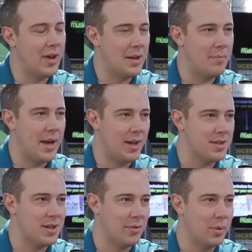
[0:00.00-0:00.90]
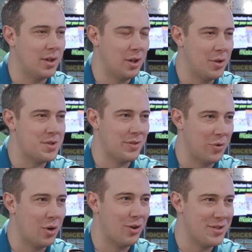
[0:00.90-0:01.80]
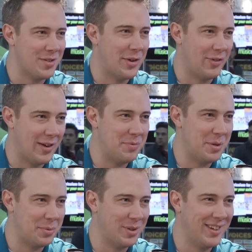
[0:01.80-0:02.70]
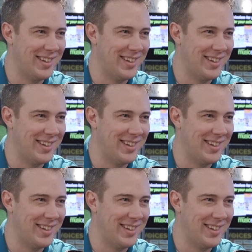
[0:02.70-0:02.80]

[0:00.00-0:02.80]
had bands that have been close to 475 people.